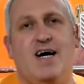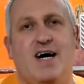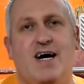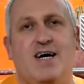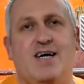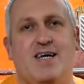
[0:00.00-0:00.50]

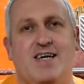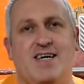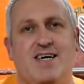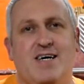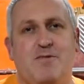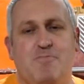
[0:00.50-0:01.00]
and
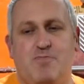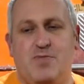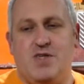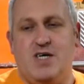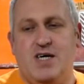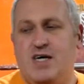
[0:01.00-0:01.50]

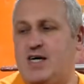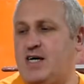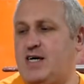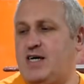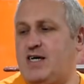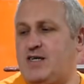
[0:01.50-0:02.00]

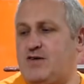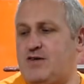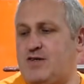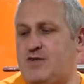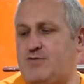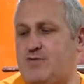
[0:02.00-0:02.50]

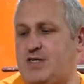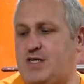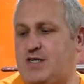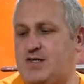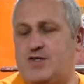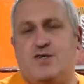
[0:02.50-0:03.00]
it's really
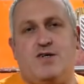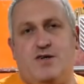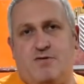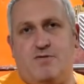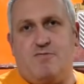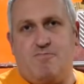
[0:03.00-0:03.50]
good stuff.